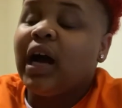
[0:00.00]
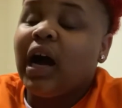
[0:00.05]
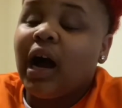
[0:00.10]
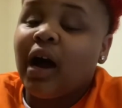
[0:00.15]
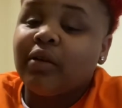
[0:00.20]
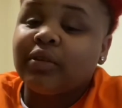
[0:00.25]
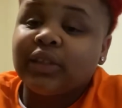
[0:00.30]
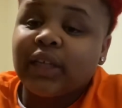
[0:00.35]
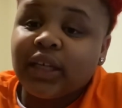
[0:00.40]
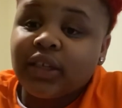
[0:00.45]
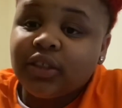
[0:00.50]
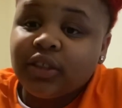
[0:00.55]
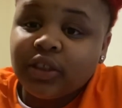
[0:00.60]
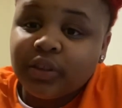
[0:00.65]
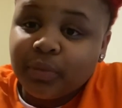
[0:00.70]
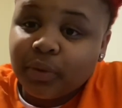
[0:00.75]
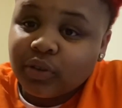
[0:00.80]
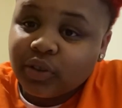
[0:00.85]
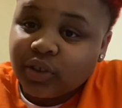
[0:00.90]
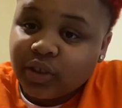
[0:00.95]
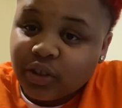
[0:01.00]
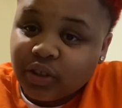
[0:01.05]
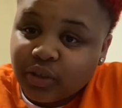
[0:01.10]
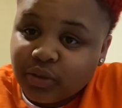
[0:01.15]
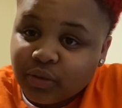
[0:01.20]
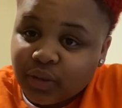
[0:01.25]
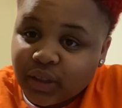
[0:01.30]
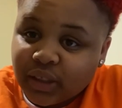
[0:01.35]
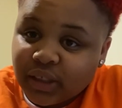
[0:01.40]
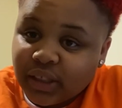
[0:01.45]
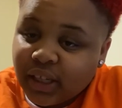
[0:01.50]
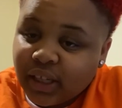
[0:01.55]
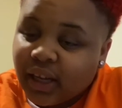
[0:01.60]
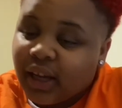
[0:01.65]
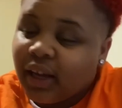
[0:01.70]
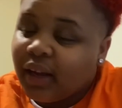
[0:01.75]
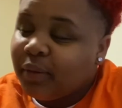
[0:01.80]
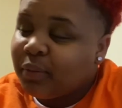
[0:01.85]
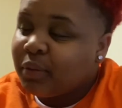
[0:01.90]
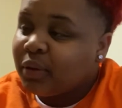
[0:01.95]
I was actually supposed to do one
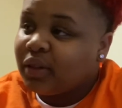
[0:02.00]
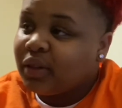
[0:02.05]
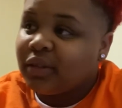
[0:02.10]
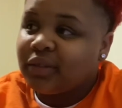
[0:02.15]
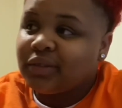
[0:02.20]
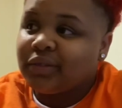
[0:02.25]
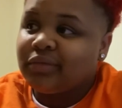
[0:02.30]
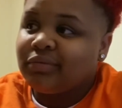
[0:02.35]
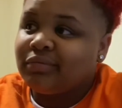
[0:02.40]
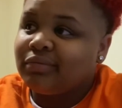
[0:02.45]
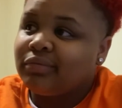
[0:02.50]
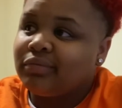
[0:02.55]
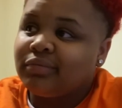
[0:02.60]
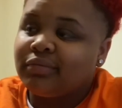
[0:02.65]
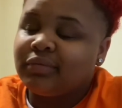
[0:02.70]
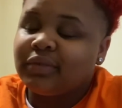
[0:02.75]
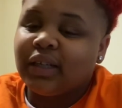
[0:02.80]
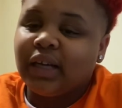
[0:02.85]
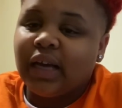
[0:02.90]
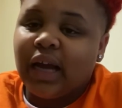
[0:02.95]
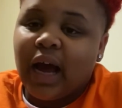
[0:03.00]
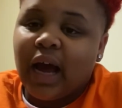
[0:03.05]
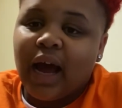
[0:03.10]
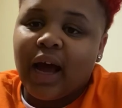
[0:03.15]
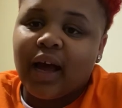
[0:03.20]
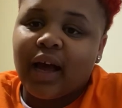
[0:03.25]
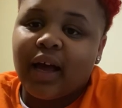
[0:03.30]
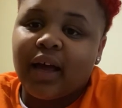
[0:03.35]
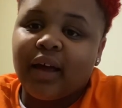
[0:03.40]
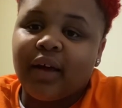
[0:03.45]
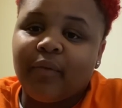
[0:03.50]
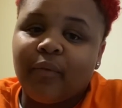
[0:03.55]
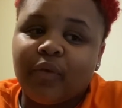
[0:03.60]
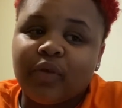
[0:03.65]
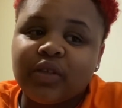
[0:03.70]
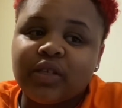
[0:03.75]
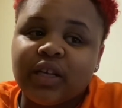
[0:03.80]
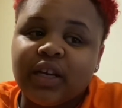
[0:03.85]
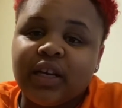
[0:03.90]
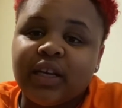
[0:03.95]
today, but I
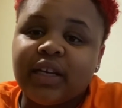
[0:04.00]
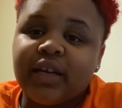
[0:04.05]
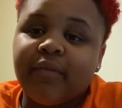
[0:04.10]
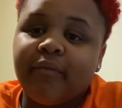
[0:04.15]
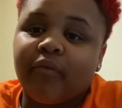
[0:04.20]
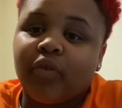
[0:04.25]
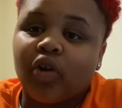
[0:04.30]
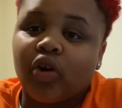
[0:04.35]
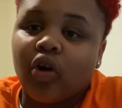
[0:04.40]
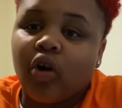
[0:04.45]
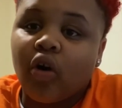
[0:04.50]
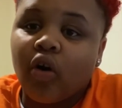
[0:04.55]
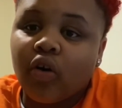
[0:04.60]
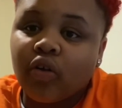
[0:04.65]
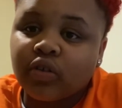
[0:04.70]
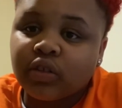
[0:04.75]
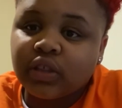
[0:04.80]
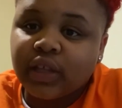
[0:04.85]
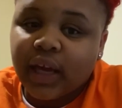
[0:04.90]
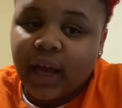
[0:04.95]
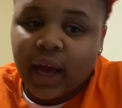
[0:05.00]
was in Denver all day.